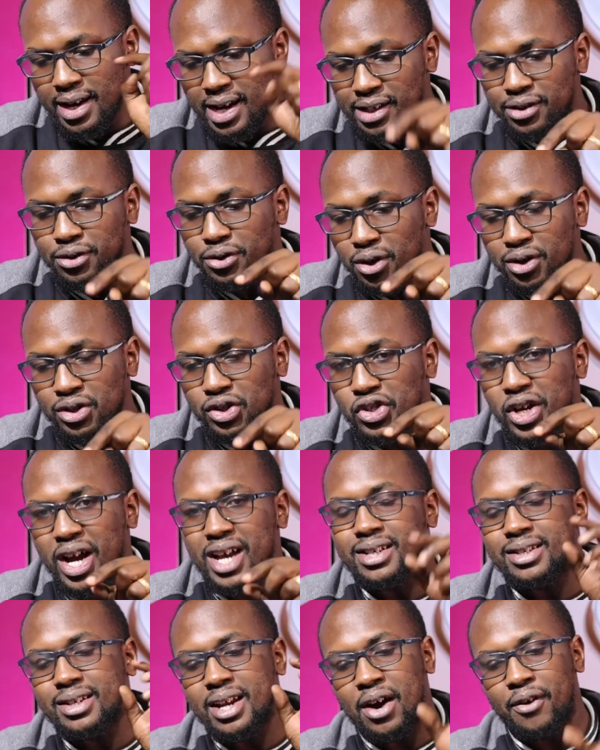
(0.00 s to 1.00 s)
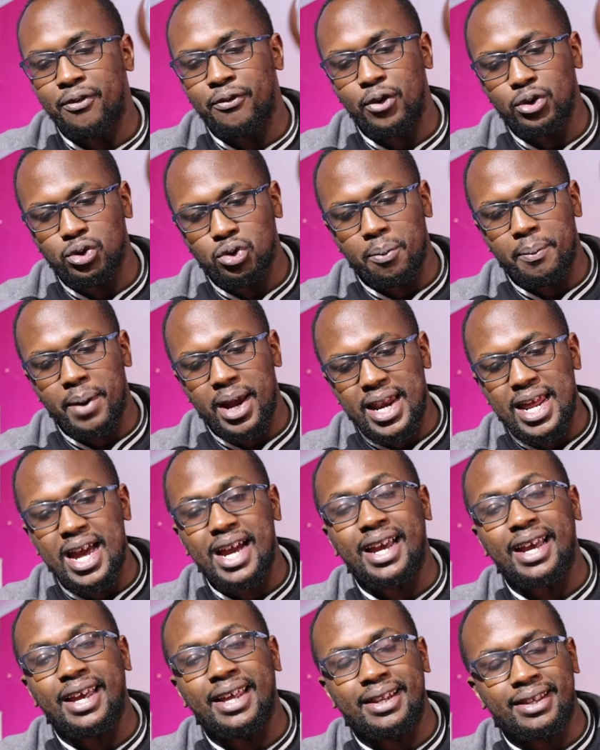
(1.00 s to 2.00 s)
is not just a photo
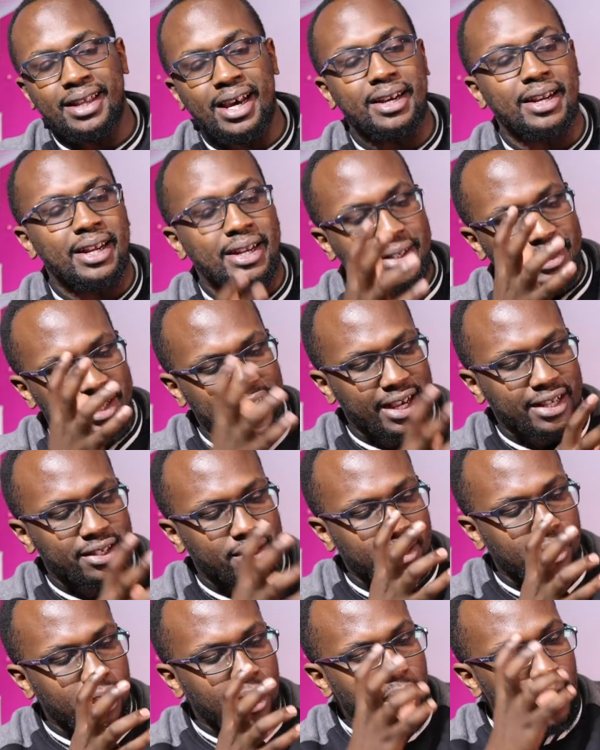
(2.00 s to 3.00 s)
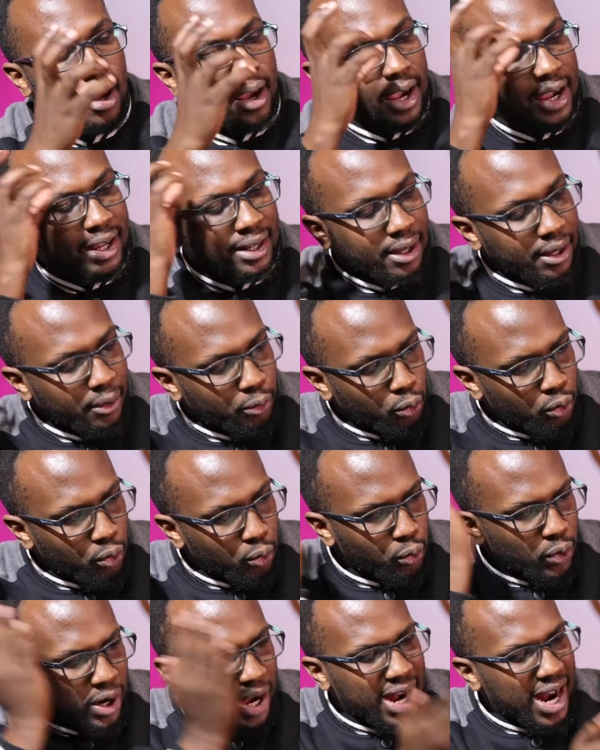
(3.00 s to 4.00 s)
maniac in that
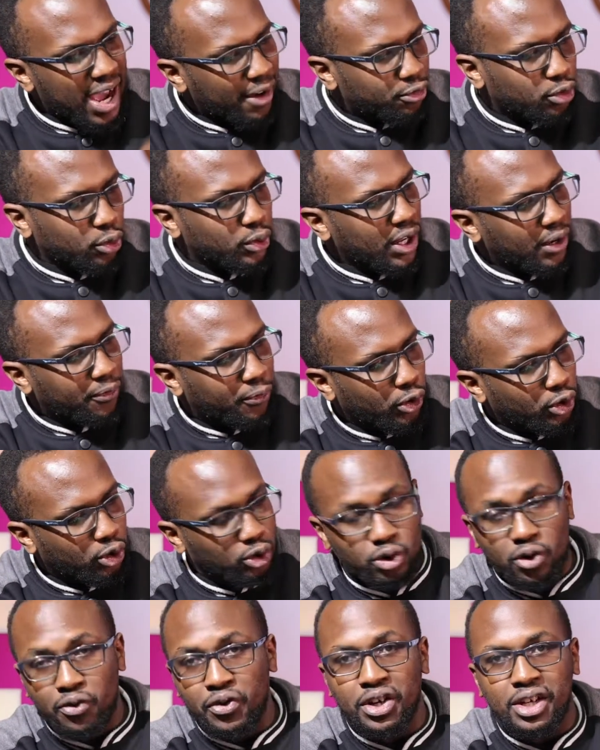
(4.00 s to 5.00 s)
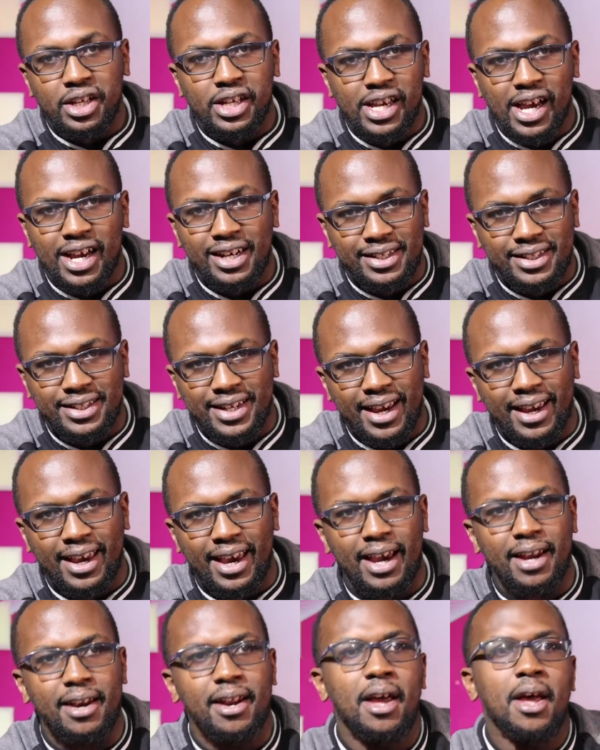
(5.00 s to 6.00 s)
we love to take photos of it here at
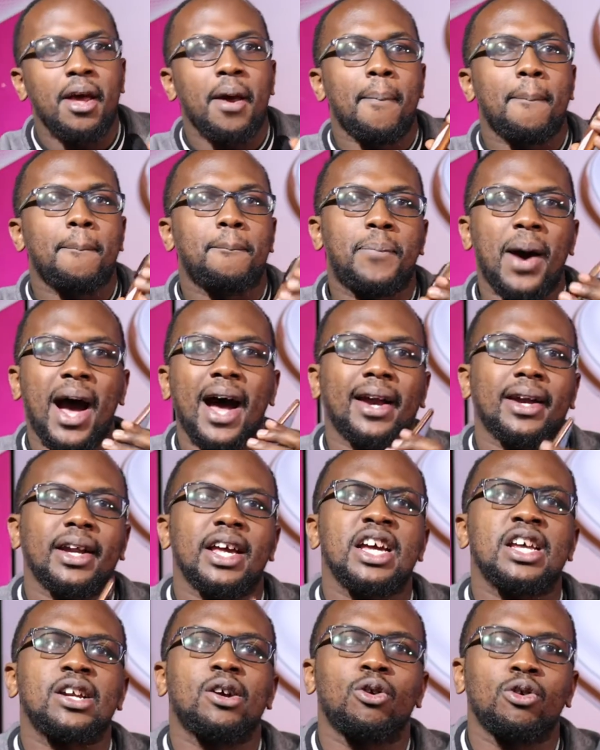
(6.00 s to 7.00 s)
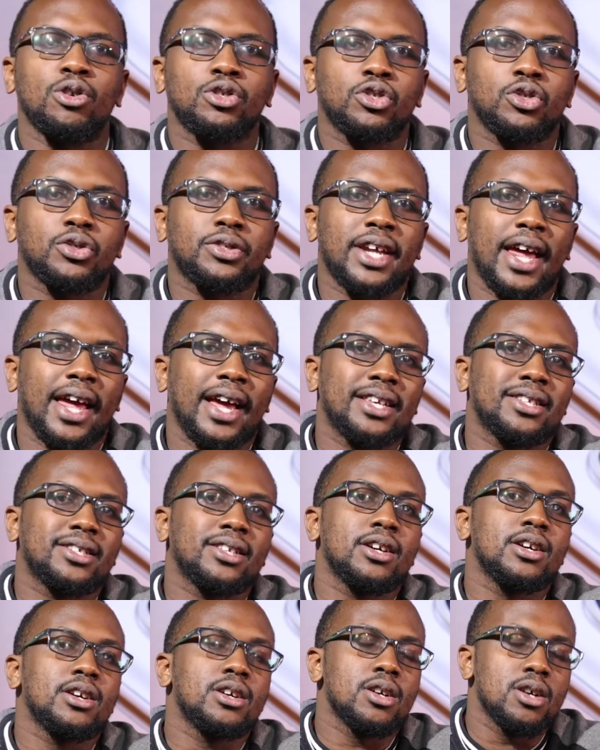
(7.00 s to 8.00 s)
TechEd, but it also
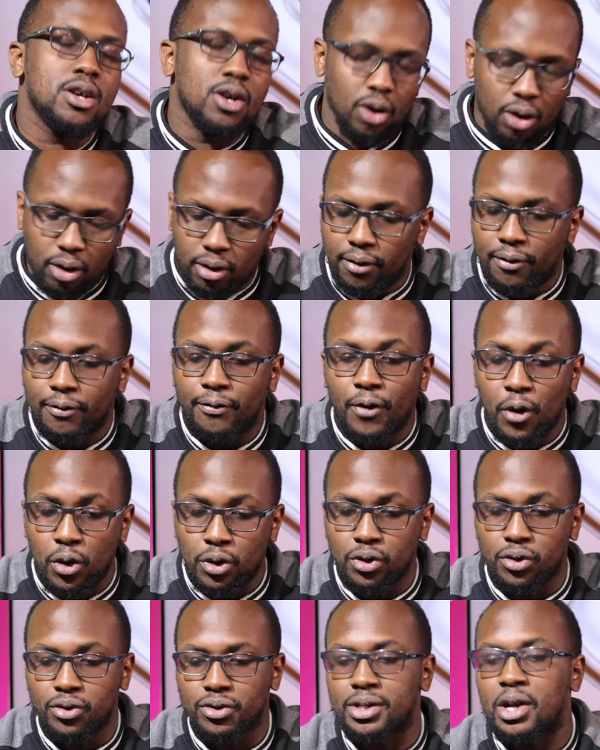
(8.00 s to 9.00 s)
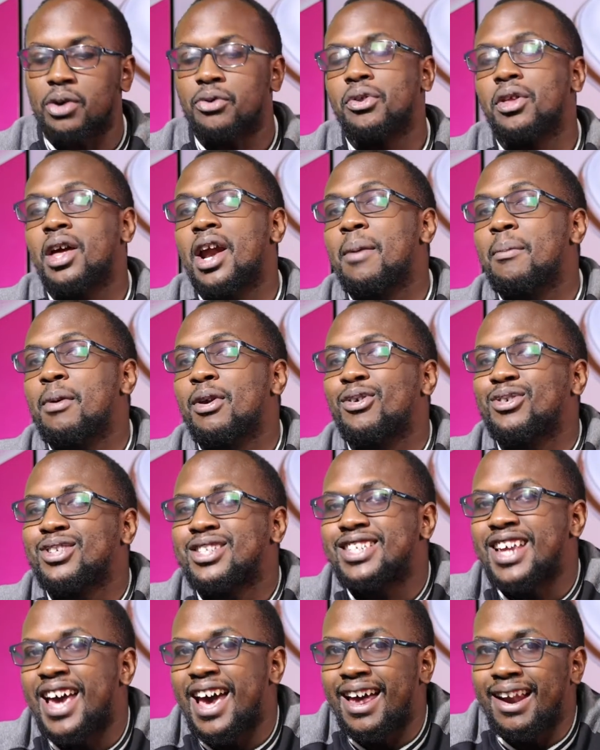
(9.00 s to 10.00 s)
takes good photos. Now, the Redmi
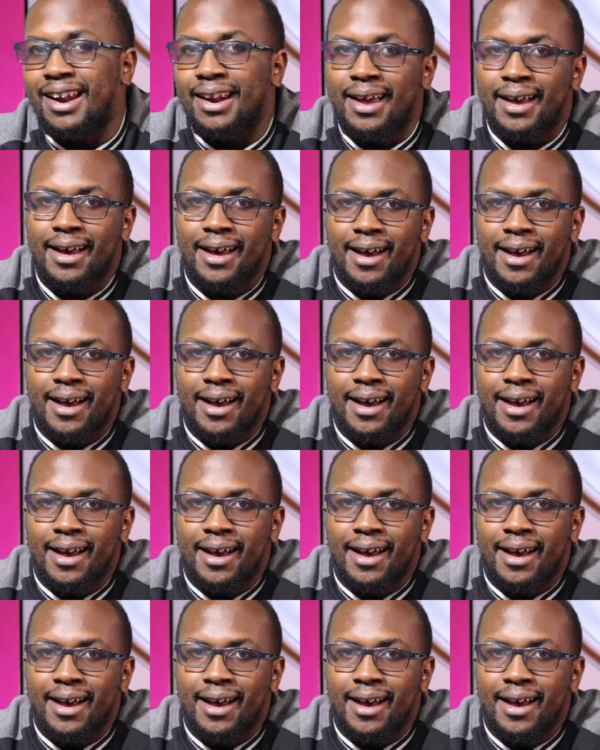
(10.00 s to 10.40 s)
Note 10